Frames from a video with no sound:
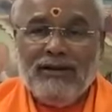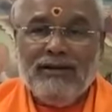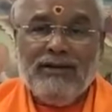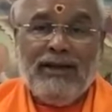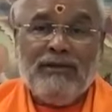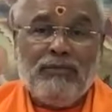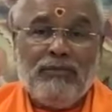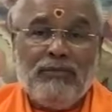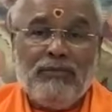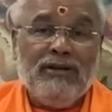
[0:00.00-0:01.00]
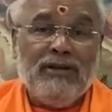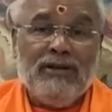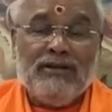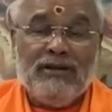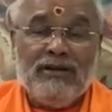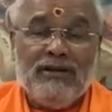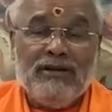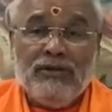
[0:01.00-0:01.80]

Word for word: And that person doesn't